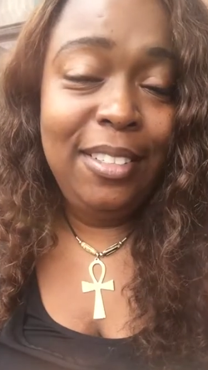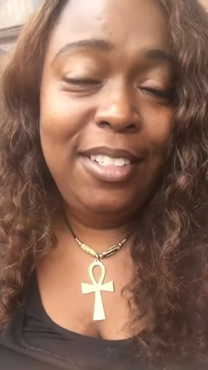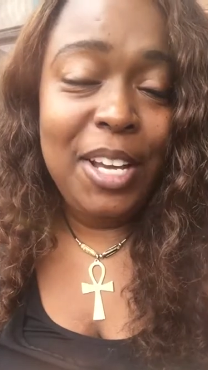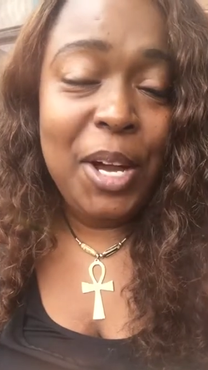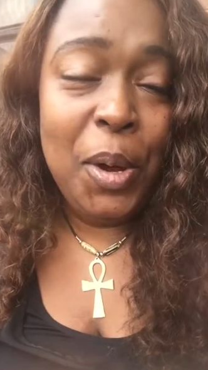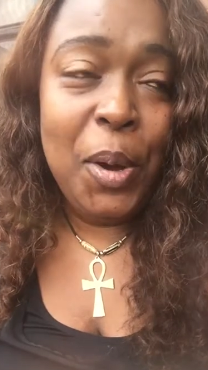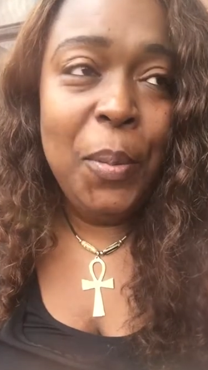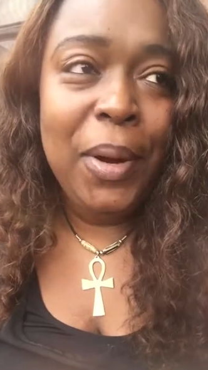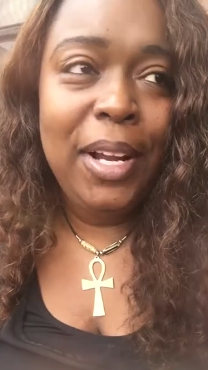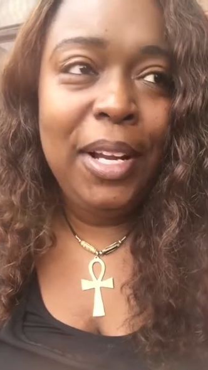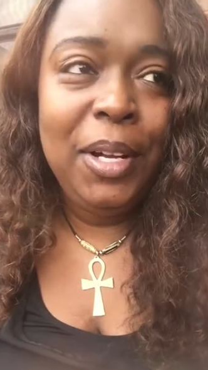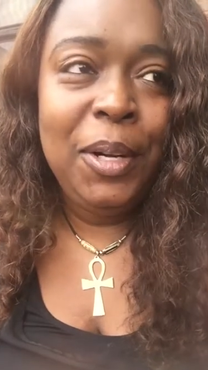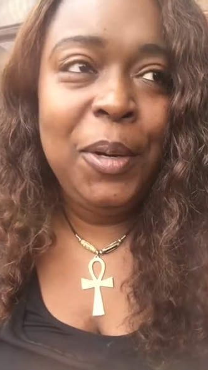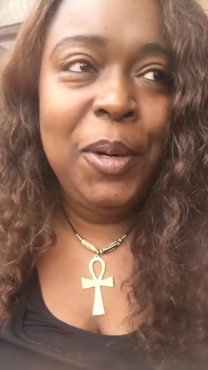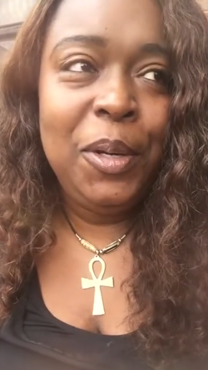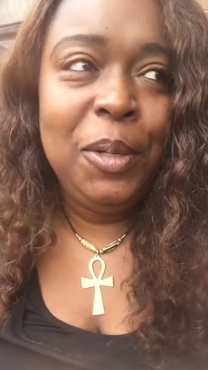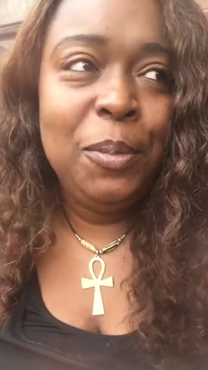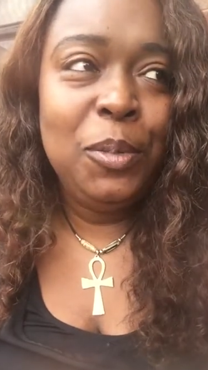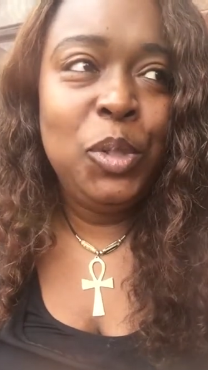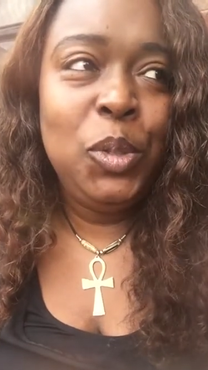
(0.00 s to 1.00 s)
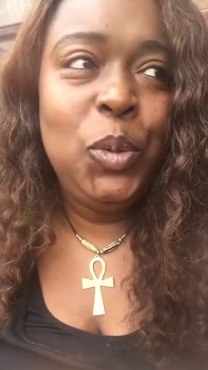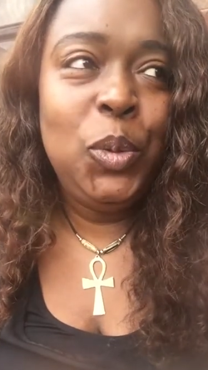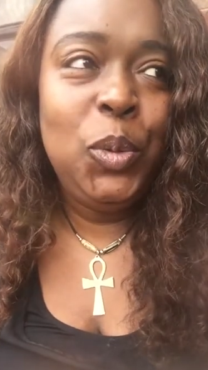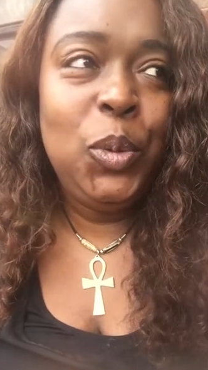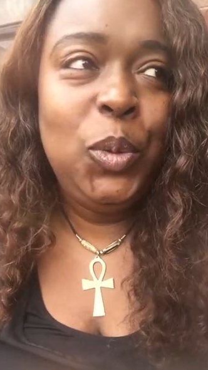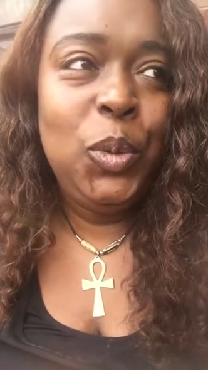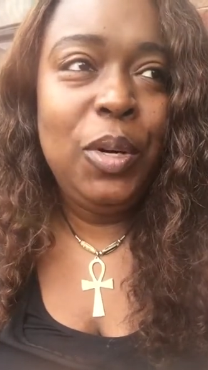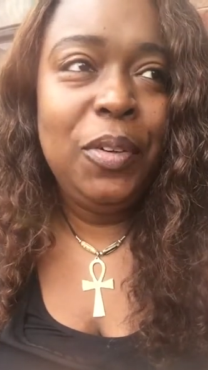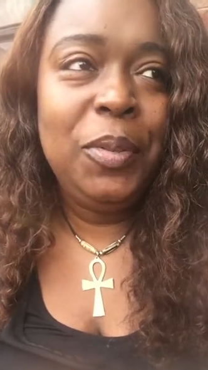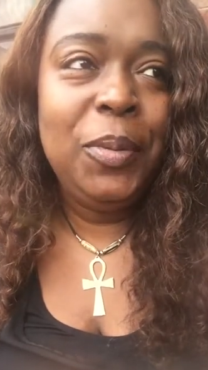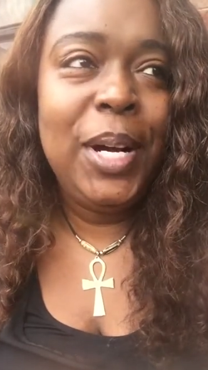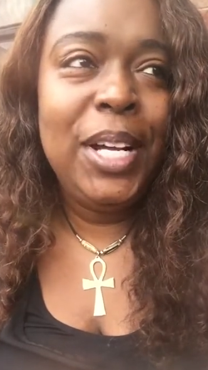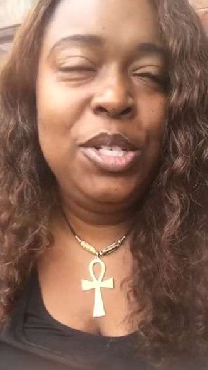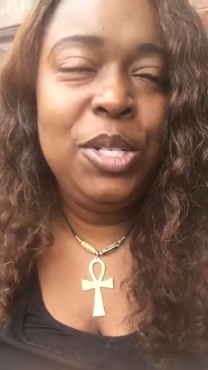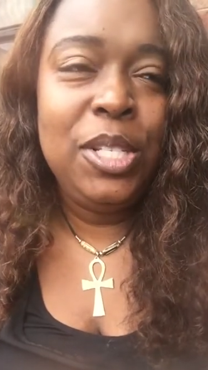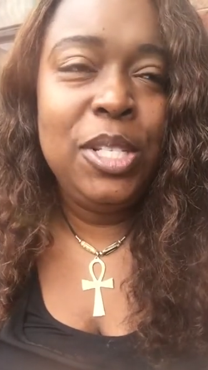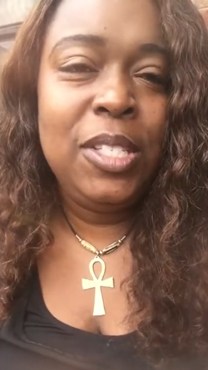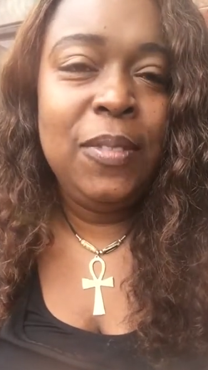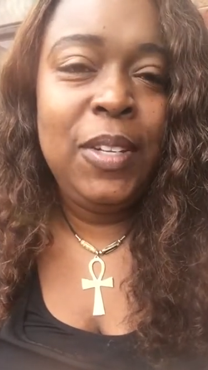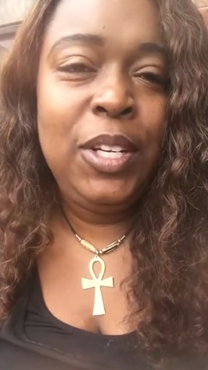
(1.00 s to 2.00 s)
Y'all probably call him 2, whoever
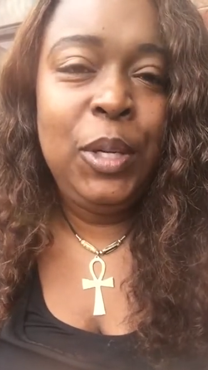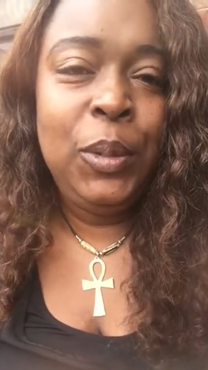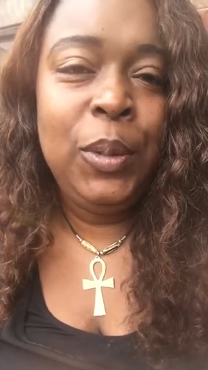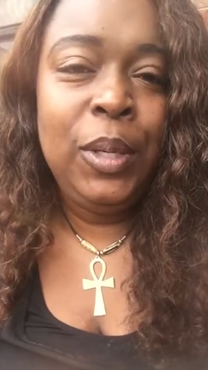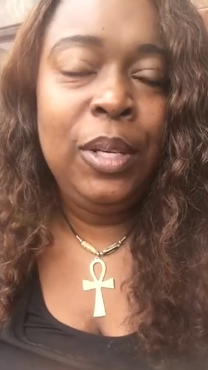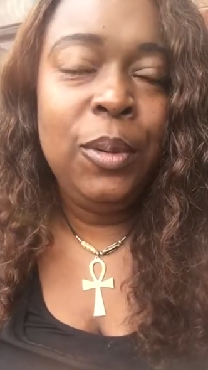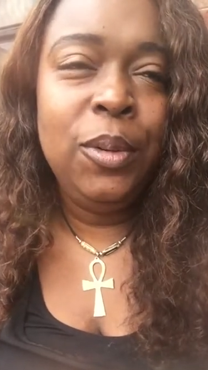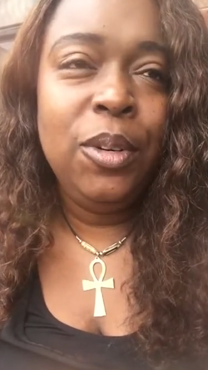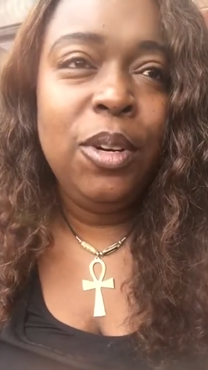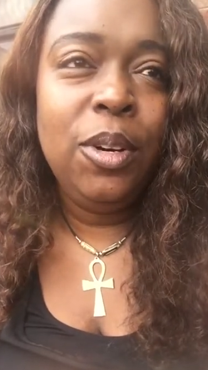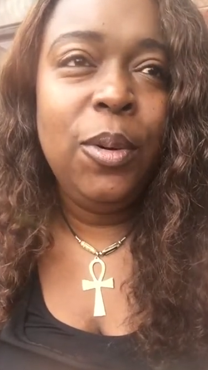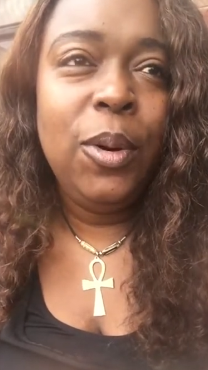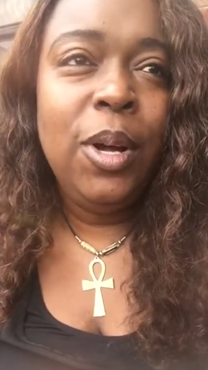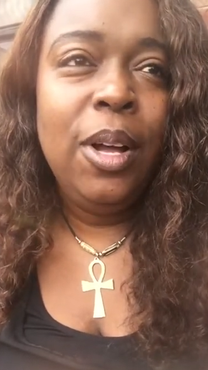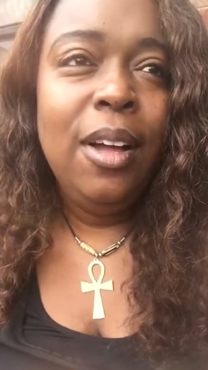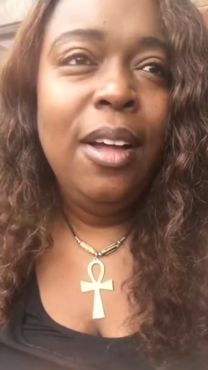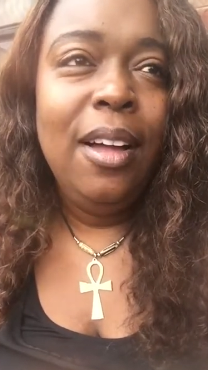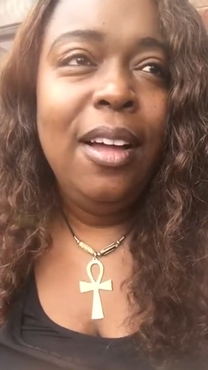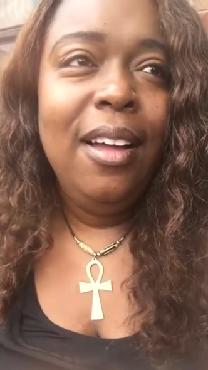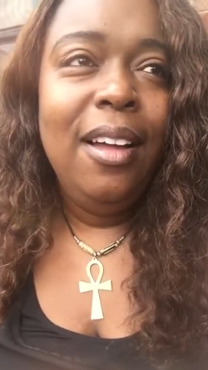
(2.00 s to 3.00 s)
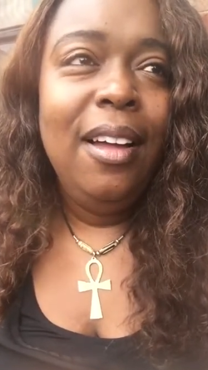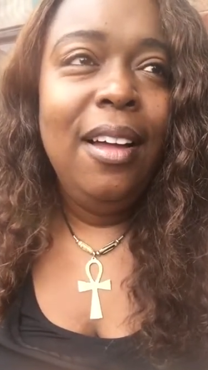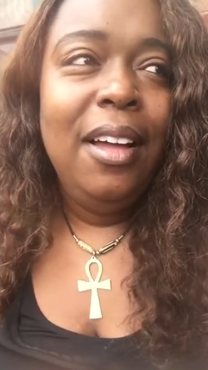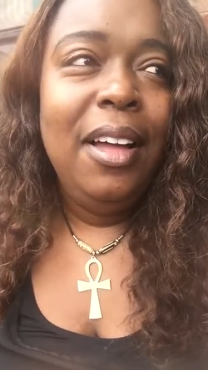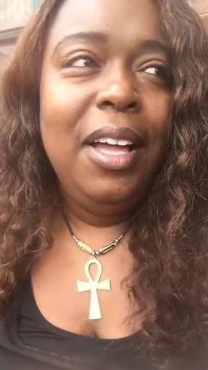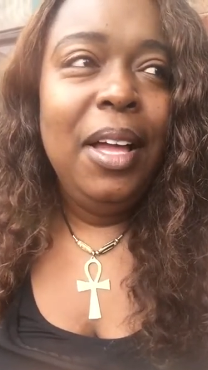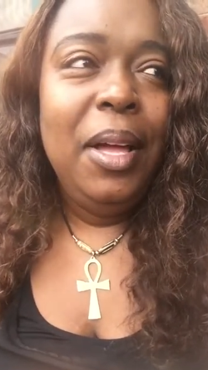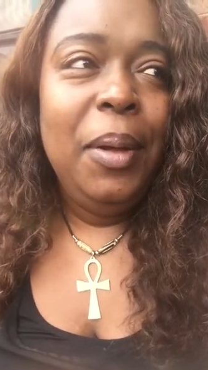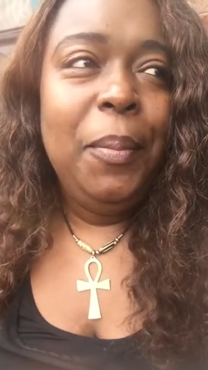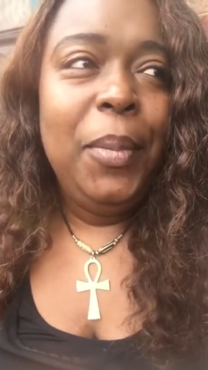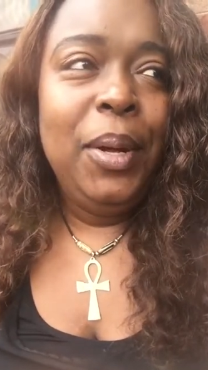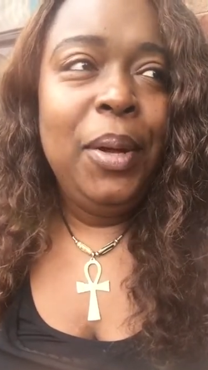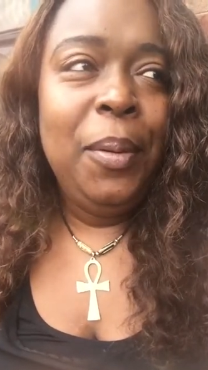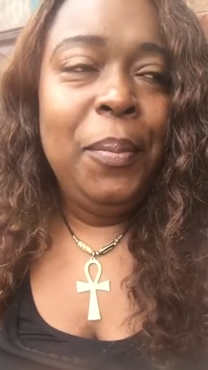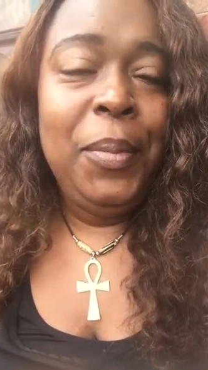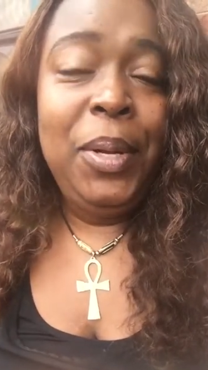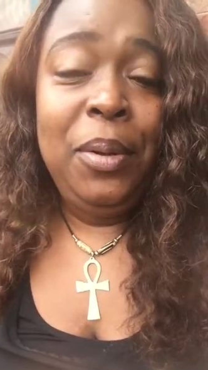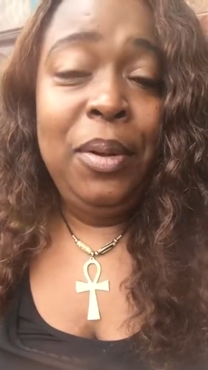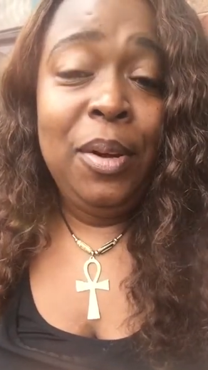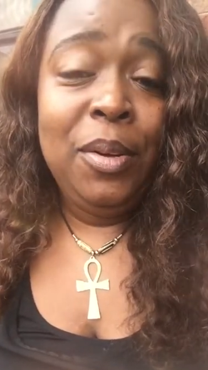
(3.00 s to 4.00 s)
watching this video in local. But
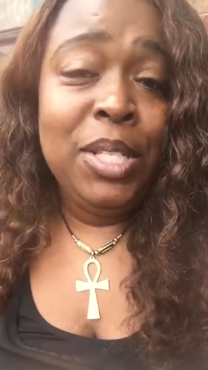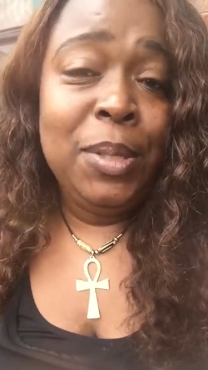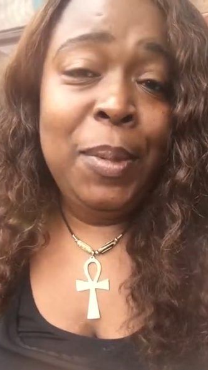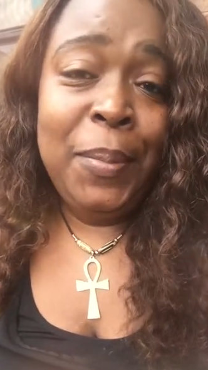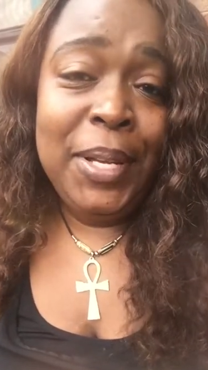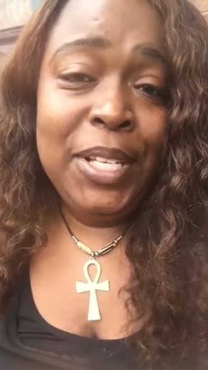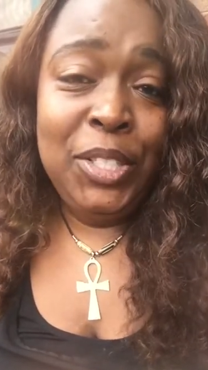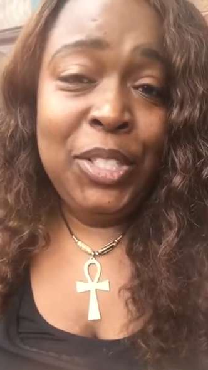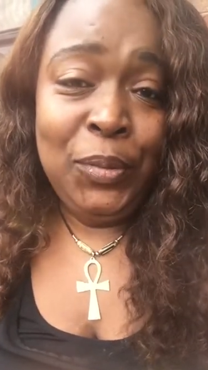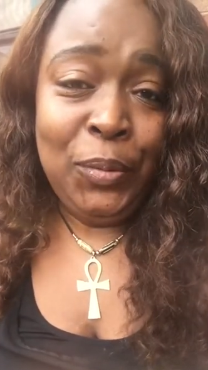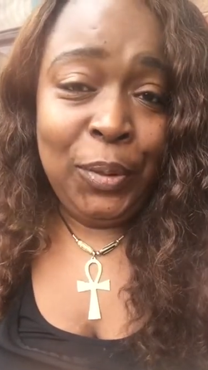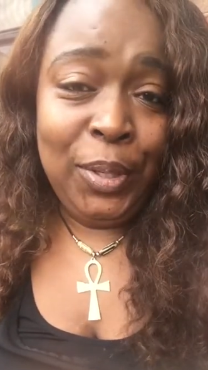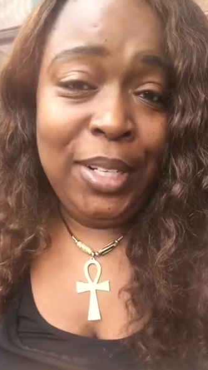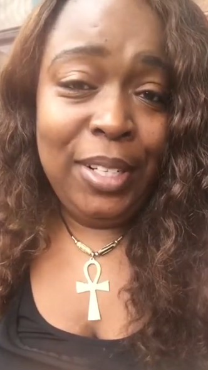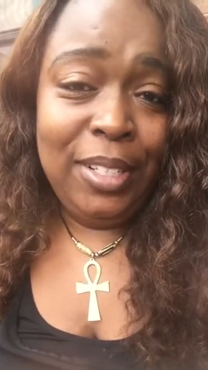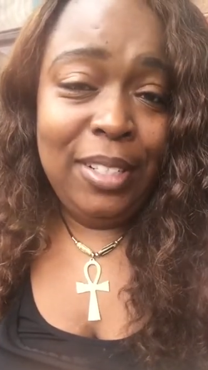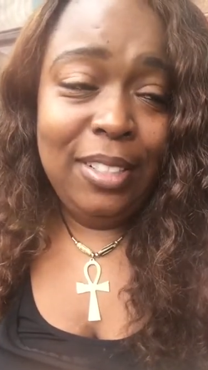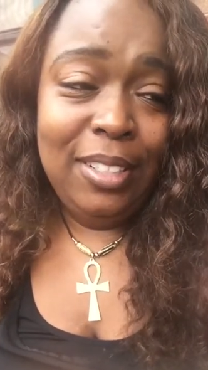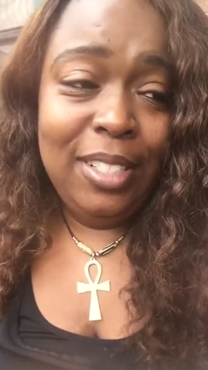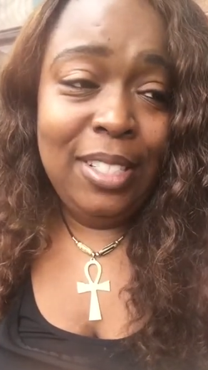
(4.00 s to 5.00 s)
I mean, that was my best friend.